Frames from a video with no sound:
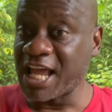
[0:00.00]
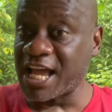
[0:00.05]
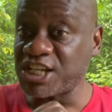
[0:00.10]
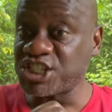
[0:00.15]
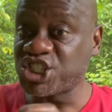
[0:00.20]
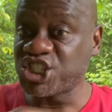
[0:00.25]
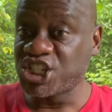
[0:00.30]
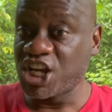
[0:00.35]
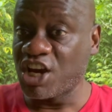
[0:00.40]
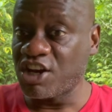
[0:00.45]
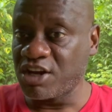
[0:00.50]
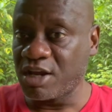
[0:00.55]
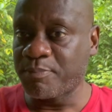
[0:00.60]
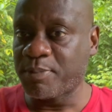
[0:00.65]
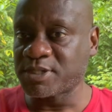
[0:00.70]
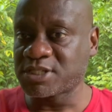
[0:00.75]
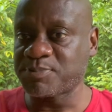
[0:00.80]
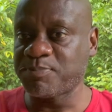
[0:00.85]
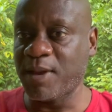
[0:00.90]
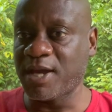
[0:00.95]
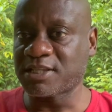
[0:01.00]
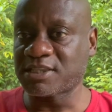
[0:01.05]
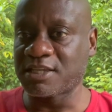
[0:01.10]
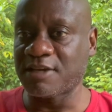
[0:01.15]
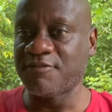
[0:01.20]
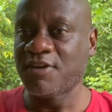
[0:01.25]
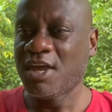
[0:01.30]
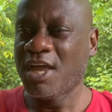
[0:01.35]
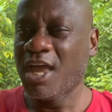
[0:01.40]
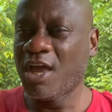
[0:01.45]
that sharing their
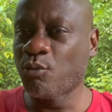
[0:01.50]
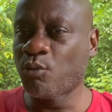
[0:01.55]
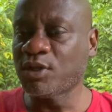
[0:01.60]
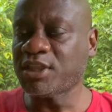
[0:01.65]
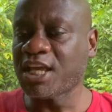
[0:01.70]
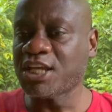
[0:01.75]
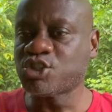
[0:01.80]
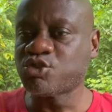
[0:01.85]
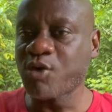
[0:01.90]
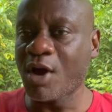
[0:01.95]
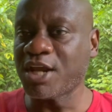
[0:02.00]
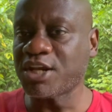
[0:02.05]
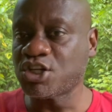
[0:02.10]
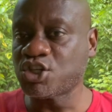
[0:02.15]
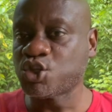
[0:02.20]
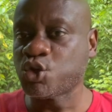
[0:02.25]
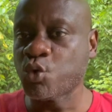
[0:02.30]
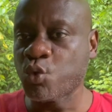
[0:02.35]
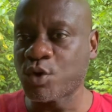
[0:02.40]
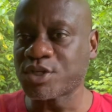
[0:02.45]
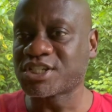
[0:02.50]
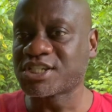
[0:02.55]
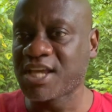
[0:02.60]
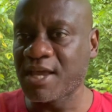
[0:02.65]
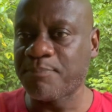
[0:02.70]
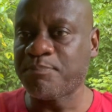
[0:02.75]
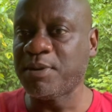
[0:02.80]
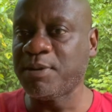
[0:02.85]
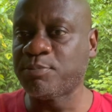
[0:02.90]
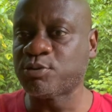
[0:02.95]
perspective. And what they trying to do is
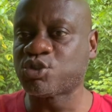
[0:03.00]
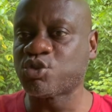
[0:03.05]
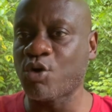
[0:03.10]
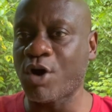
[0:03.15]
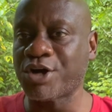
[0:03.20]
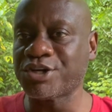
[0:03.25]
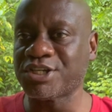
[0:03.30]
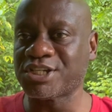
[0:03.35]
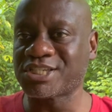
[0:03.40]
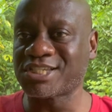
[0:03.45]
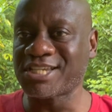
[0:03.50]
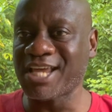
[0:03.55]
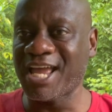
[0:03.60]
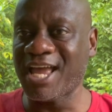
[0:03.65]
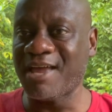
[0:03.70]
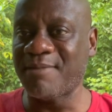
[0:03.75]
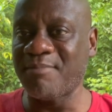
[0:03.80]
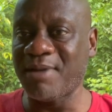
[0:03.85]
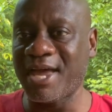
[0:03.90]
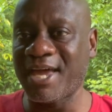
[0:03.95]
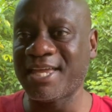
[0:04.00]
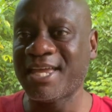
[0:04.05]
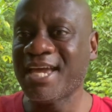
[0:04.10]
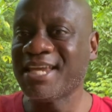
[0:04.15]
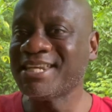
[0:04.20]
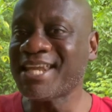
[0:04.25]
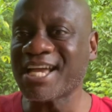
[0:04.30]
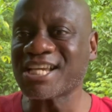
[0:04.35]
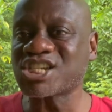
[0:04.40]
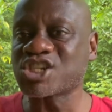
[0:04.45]
get people to understand, man,
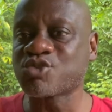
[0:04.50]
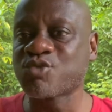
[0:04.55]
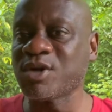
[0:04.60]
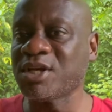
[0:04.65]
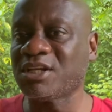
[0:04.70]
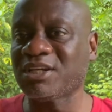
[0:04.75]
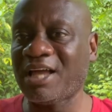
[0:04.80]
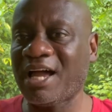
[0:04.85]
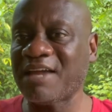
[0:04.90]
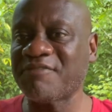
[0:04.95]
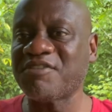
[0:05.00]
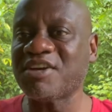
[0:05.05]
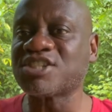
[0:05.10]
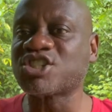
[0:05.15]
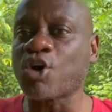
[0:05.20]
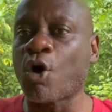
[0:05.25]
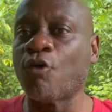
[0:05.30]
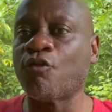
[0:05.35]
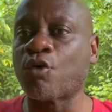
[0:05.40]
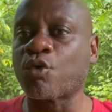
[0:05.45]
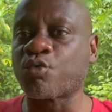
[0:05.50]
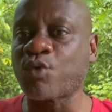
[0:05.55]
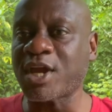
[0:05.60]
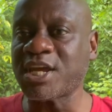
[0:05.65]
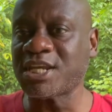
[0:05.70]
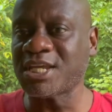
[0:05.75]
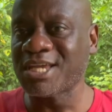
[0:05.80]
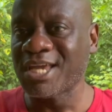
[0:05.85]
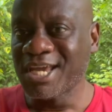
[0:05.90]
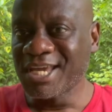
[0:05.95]
that street life is
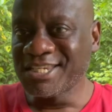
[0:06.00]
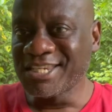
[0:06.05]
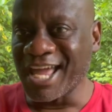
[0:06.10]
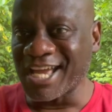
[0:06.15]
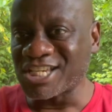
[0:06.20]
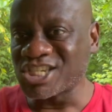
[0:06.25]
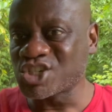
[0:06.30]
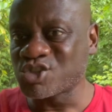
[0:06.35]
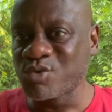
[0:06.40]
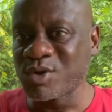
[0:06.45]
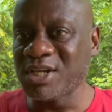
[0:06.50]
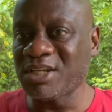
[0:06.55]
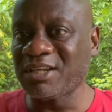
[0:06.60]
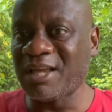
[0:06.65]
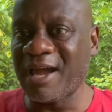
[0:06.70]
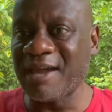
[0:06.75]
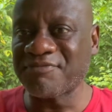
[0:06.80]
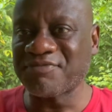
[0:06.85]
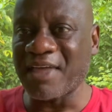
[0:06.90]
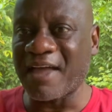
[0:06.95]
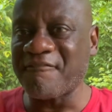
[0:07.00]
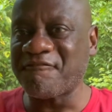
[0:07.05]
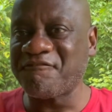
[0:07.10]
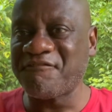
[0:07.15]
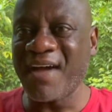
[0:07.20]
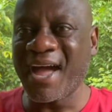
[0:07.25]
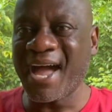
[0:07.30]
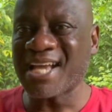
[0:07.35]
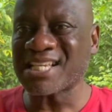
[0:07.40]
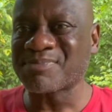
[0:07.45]
overrated. That street life, that
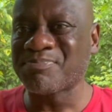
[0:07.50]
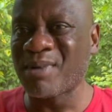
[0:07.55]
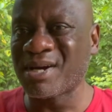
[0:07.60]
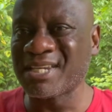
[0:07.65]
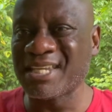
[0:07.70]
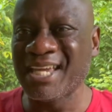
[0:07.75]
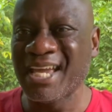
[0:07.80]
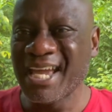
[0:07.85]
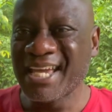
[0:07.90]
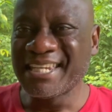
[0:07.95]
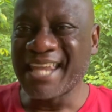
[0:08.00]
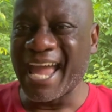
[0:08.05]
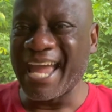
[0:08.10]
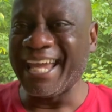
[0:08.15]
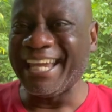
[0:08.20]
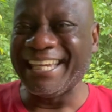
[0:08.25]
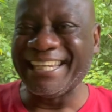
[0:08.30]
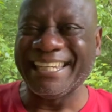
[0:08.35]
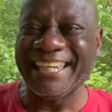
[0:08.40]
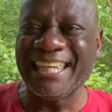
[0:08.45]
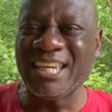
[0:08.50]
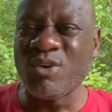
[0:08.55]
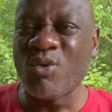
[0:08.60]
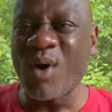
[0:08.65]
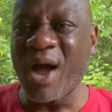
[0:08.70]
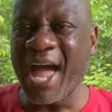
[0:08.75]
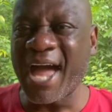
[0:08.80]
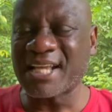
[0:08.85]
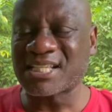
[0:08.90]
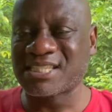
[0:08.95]
fast money, that
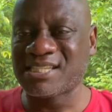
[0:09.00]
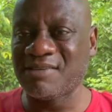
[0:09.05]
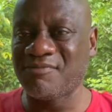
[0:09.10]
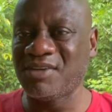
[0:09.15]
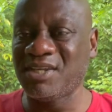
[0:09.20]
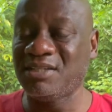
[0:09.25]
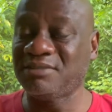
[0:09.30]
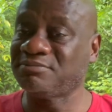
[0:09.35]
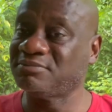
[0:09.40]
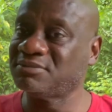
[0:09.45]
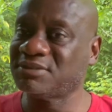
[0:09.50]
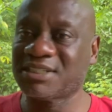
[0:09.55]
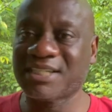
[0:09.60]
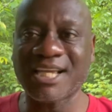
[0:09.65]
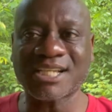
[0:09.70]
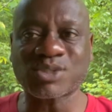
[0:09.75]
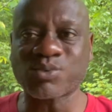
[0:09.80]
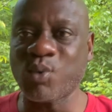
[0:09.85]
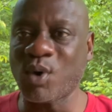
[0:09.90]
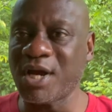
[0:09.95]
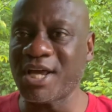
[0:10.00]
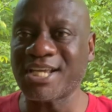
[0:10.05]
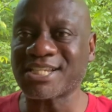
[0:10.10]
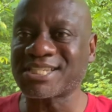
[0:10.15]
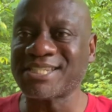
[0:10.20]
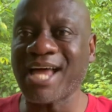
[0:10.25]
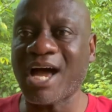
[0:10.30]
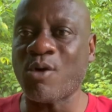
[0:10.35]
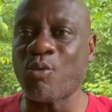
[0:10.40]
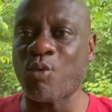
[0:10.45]
illegal activity, guess what?
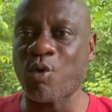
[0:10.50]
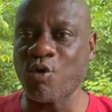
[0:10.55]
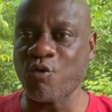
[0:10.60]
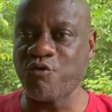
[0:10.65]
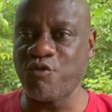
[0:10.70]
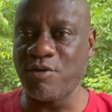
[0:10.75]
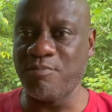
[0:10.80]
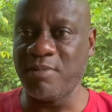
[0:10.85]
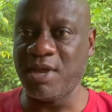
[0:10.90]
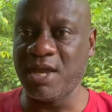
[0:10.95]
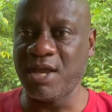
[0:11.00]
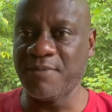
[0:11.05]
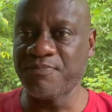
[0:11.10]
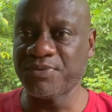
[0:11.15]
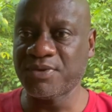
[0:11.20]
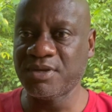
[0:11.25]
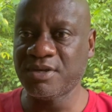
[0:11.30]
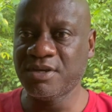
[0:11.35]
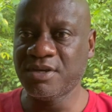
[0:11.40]
It's not worth it, man.